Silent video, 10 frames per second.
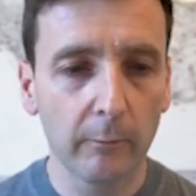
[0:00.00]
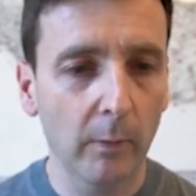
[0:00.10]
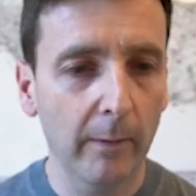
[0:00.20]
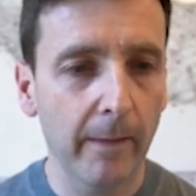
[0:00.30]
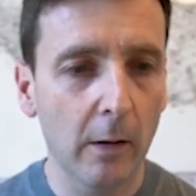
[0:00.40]

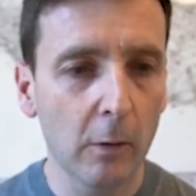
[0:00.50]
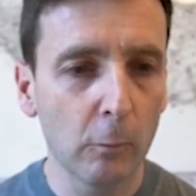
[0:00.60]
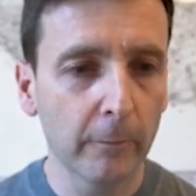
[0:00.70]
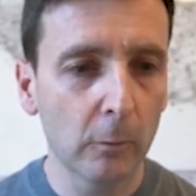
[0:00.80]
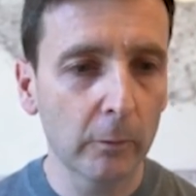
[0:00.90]
that whole
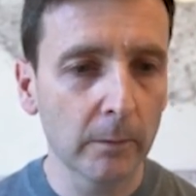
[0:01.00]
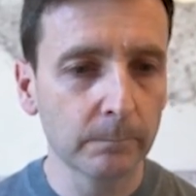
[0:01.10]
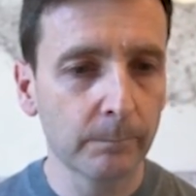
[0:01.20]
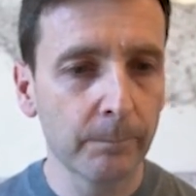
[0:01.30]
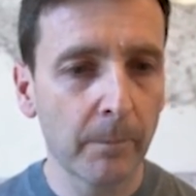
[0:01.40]
folder.
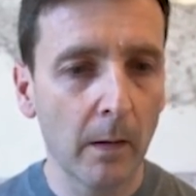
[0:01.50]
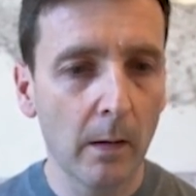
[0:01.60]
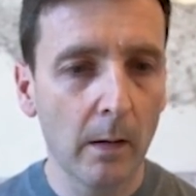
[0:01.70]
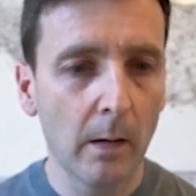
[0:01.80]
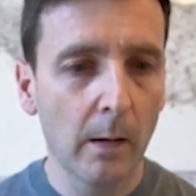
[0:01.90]

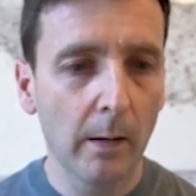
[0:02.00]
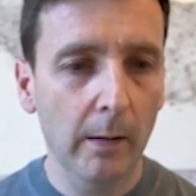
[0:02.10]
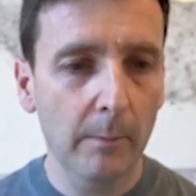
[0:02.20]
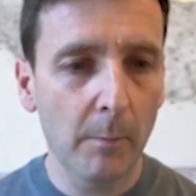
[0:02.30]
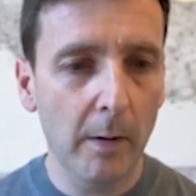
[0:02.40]
It
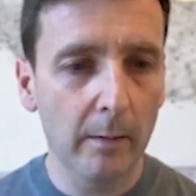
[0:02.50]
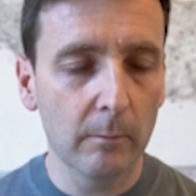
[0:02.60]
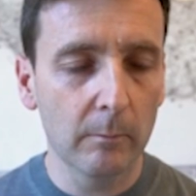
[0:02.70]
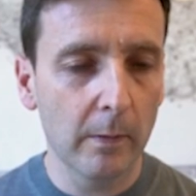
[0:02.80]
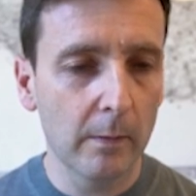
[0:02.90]
might
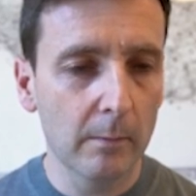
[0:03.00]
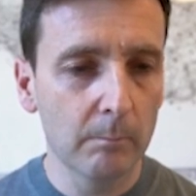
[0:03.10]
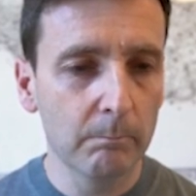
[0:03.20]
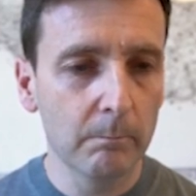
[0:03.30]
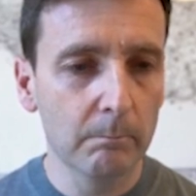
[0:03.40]

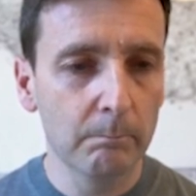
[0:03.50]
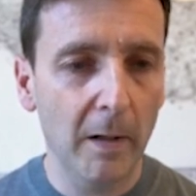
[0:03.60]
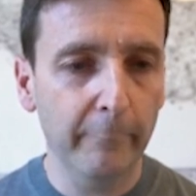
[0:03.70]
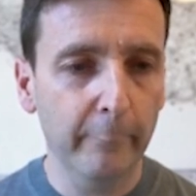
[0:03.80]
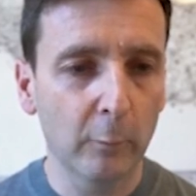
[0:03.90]
buffer
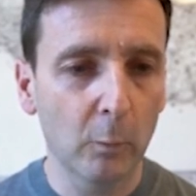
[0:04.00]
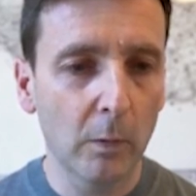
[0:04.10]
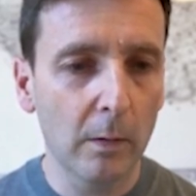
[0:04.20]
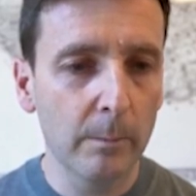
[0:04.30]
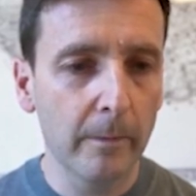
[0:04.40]
for a while,
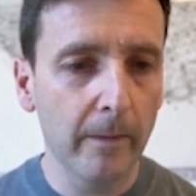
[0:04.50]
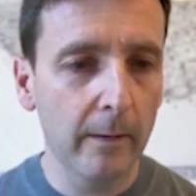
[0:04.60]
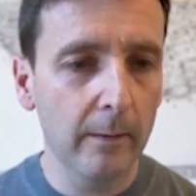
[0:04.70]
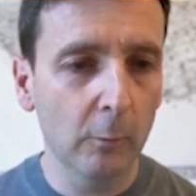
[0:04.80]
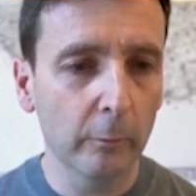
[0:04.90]
but then it
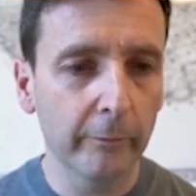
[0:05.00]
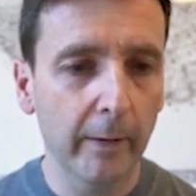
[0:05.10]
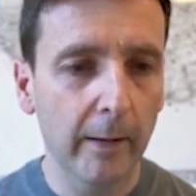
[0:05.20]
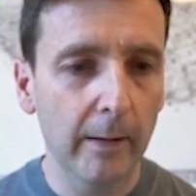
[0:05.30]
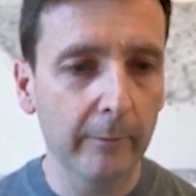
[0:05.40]
will say
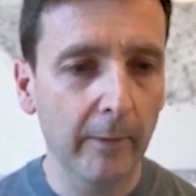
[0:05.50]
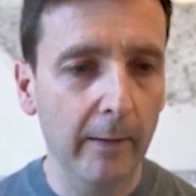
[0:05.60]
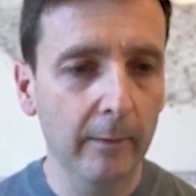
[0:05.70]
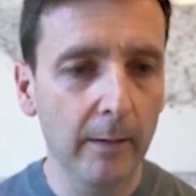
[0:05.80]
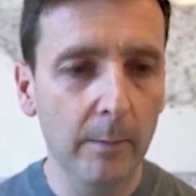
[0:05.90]
it's added
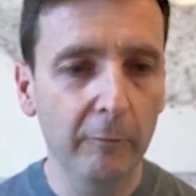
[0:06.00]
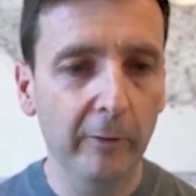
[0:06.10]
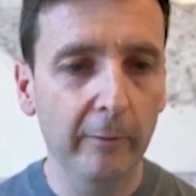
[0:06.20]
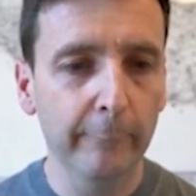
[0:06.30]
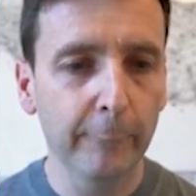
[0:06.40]
images,
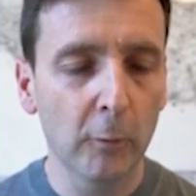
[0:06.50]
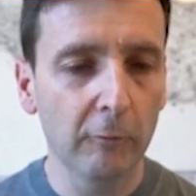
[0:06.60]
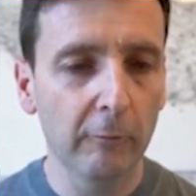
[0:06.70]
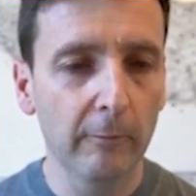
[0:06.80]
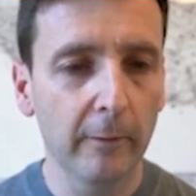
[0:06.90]

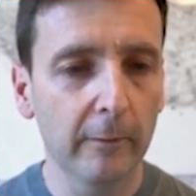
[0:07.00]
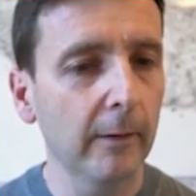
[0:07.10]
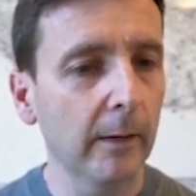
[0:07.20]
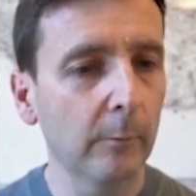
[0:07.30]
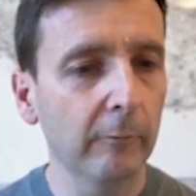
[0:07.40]
413
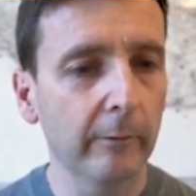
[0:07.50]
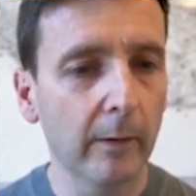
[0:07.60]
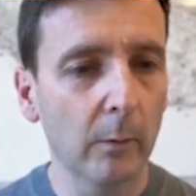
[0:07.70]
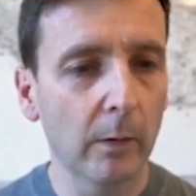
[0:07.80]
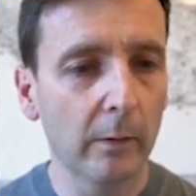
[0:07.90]
images. There we
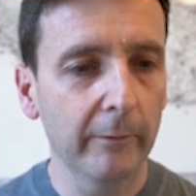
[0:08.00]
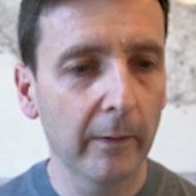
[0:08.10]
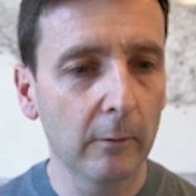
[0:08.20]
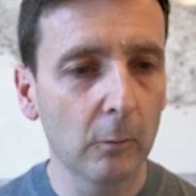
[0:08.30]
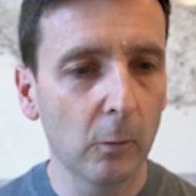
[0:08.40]
are, it's added
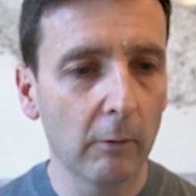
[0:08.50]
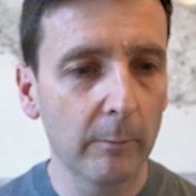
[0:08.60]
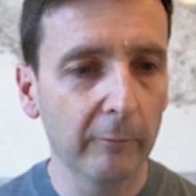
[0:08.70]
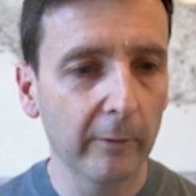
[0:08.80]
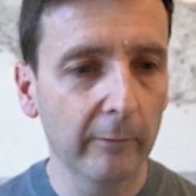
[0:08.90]
all our
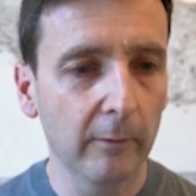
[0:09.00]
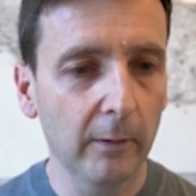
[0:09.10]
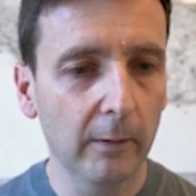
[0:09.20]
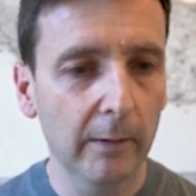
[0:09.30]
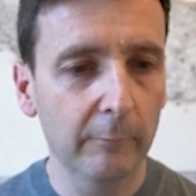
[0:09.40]
images, and you could
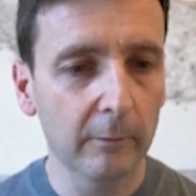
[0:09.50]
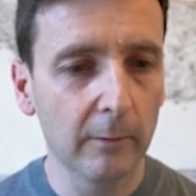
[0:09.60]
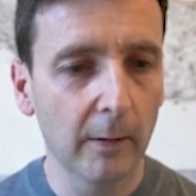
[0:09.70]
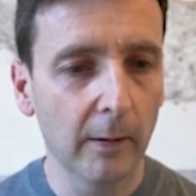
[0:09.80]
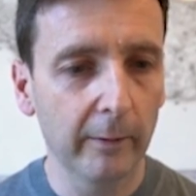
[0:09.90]
even
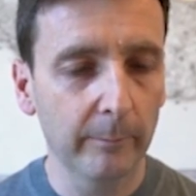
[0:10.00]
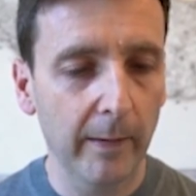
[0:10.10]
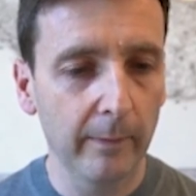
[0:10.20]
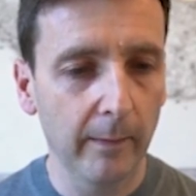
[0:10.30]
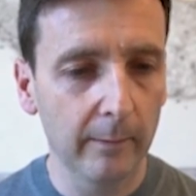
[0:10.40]
expand
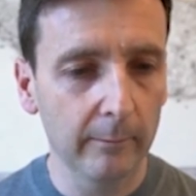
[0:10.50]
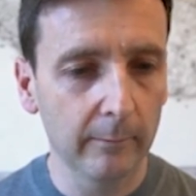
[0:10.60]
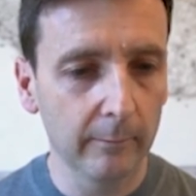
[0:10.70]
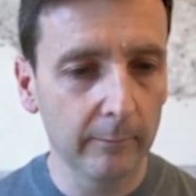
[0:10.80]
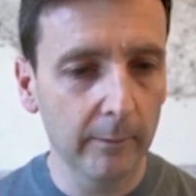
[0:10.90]
that and
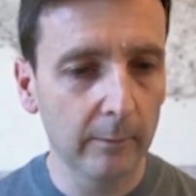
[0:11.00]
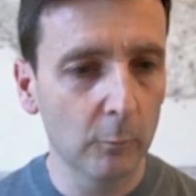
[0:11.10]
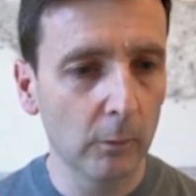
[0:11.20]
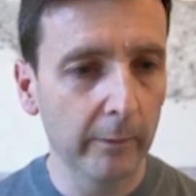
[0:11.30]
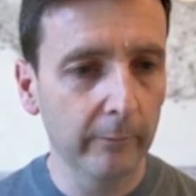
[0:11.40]
see them all
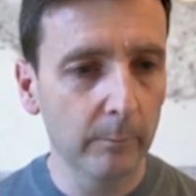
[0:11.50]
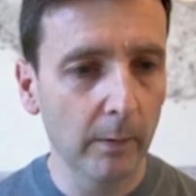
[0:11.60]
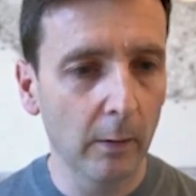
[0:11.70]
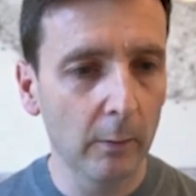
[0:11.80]
listed below.